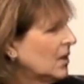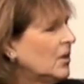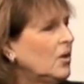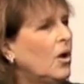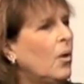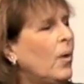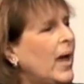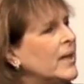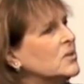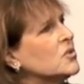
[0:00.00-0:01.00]
You know,
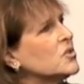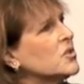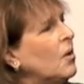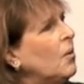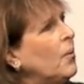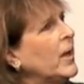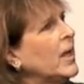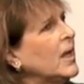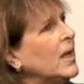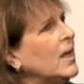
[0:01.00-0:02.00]
and so
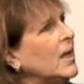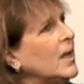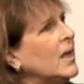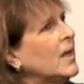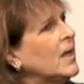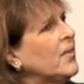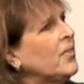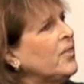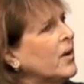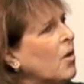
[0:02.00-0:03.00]

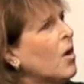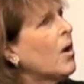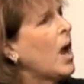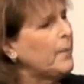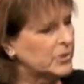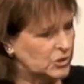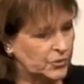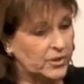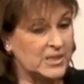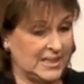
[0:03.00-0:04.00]
there are
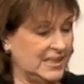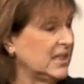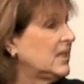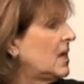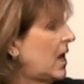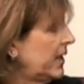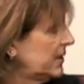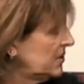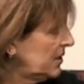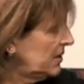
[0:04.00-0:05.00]
opportunities that did not
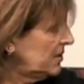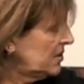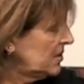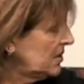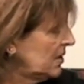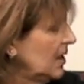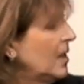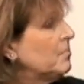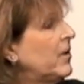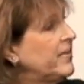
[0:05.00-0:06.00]
exist.
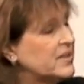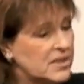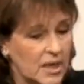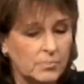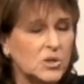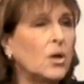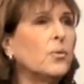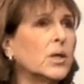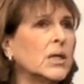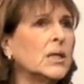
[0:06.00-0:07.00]
By the same
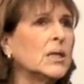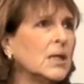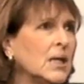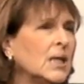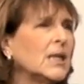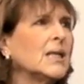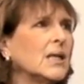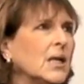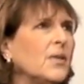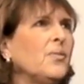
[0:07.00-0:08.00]
token,
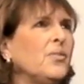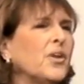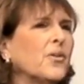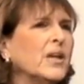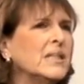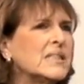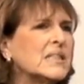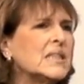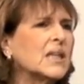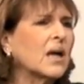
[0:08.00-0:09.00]
there
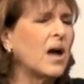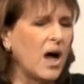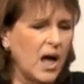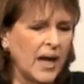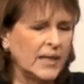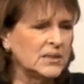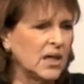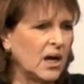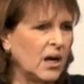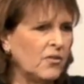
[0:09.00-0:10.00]
isn't the kind
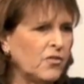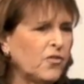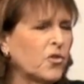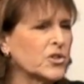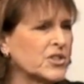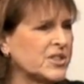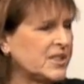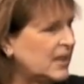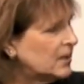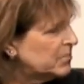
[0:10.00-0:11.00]
of
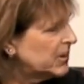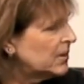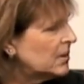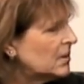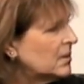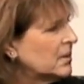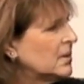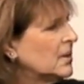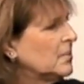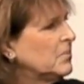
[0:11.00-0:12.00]
foreseeable
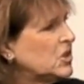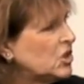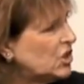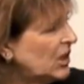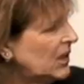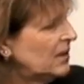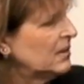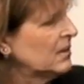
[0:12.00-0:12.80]
machine.